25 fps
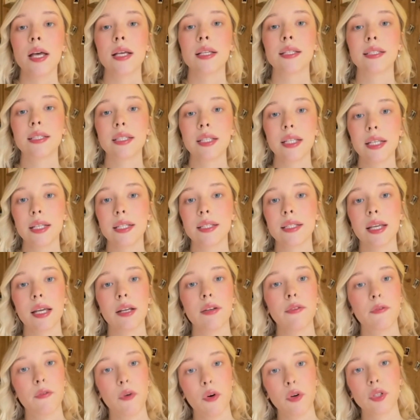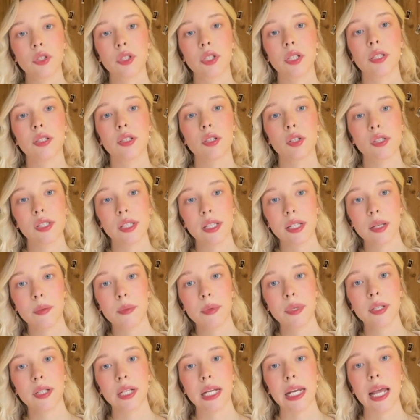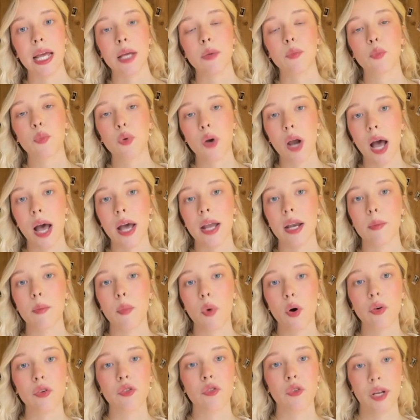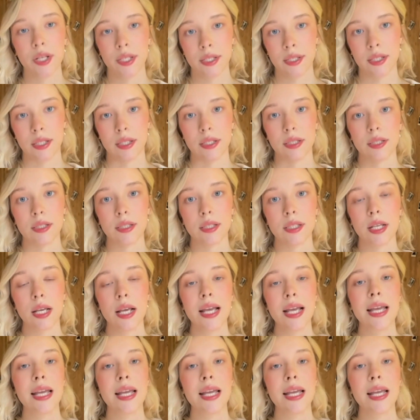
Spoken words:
cities can foster sustainability and pride among residents.